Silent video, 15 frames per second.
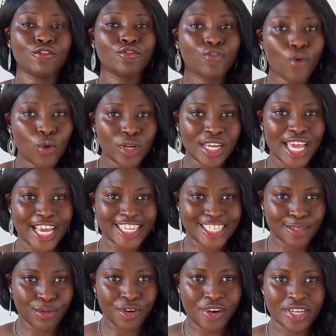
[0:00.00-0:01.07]
fully
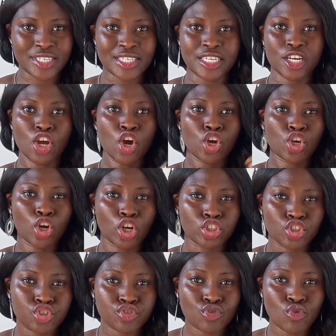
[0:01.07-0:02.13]
experiencing your
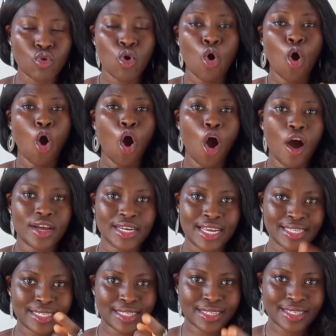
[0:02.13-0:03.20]
true,
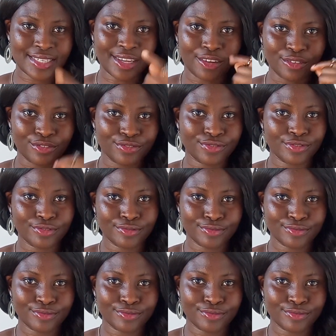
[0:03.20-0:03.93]
honest self?